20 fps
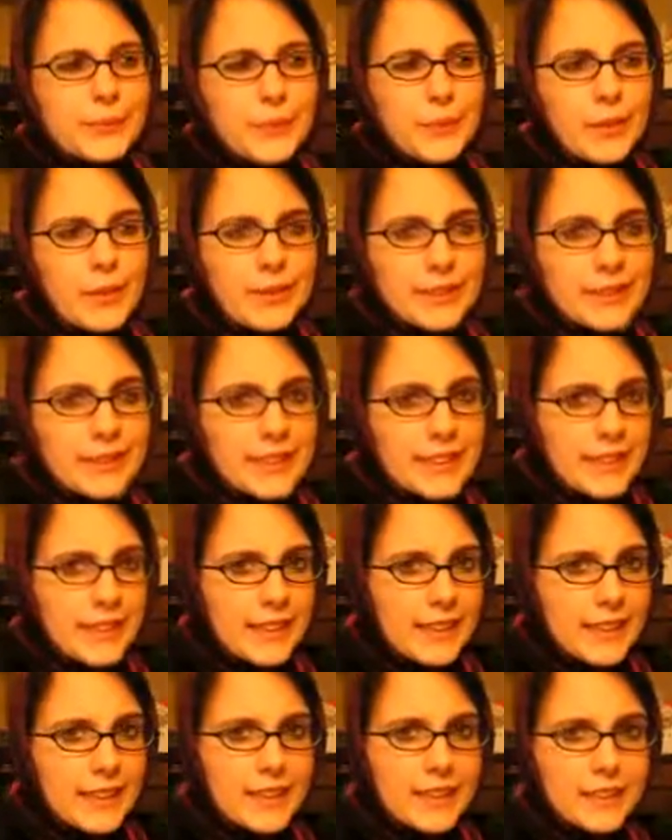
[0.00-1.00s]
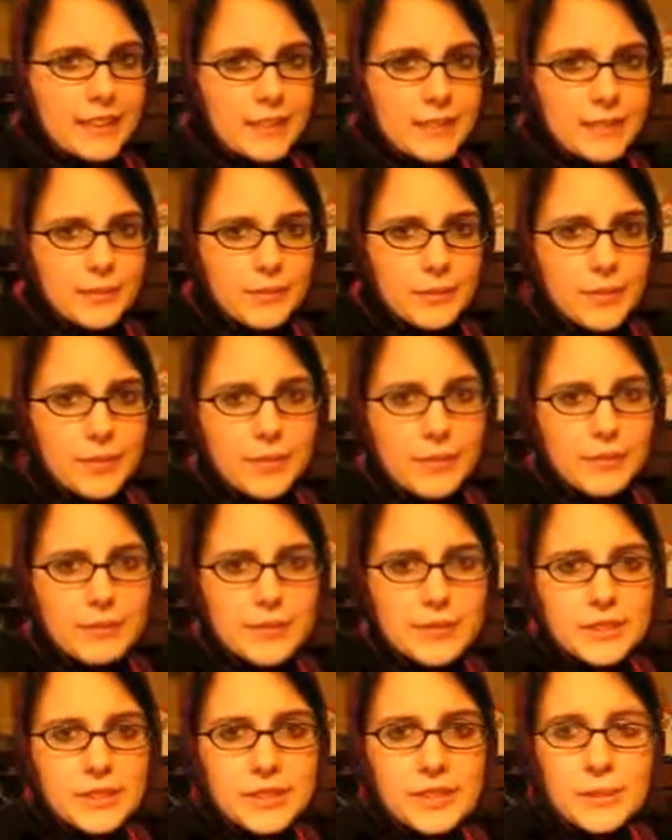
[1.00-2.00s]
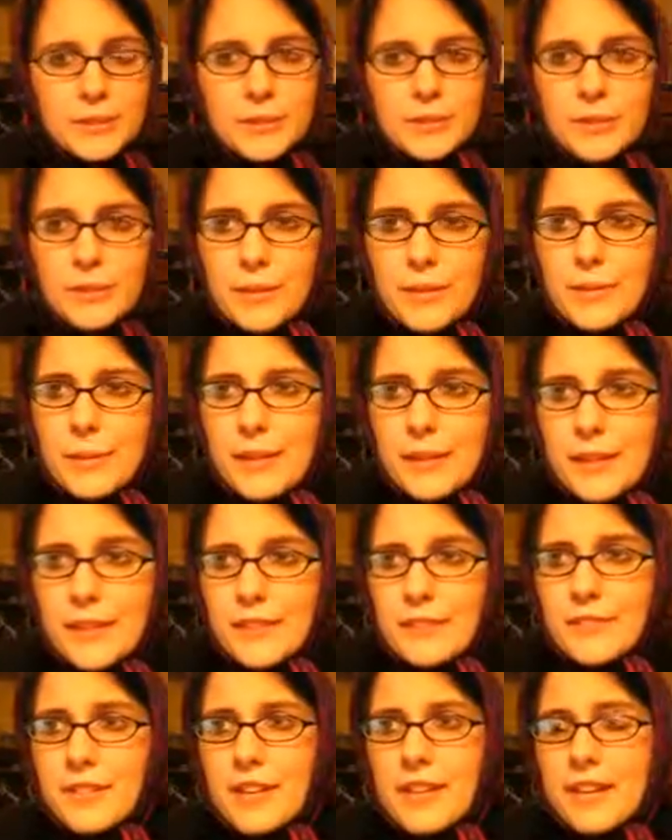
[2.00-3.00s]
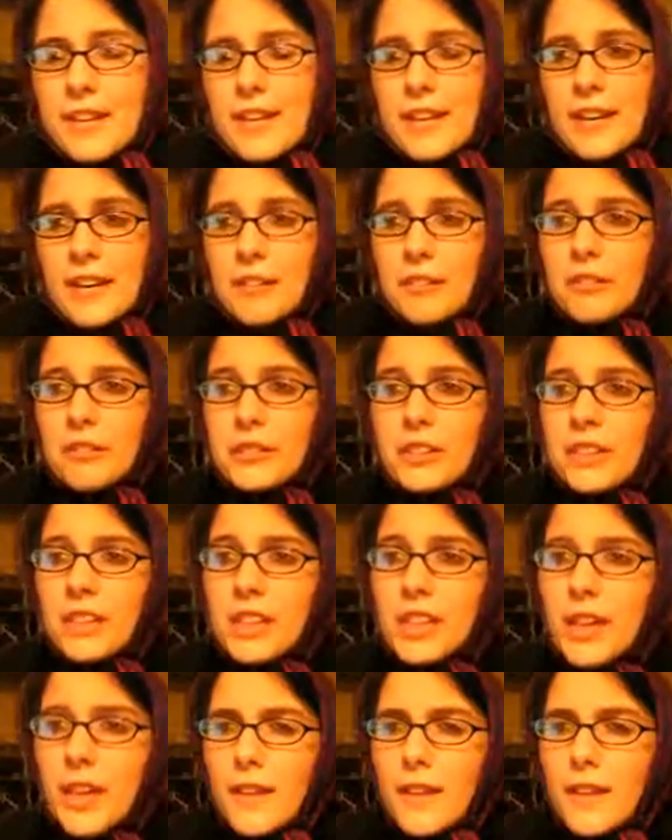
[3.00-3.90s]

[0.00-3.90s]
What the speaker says: what I was thinking and what I was doing with my life right now, and